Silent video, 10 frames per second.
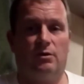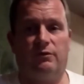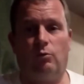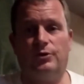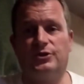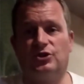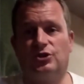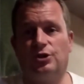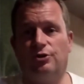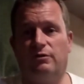If I want to
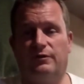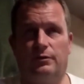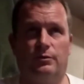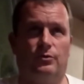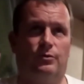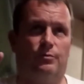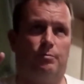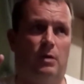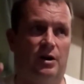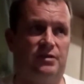serve
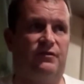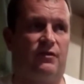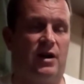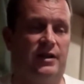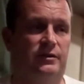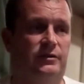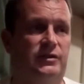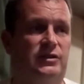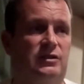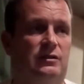my
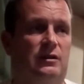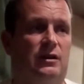friends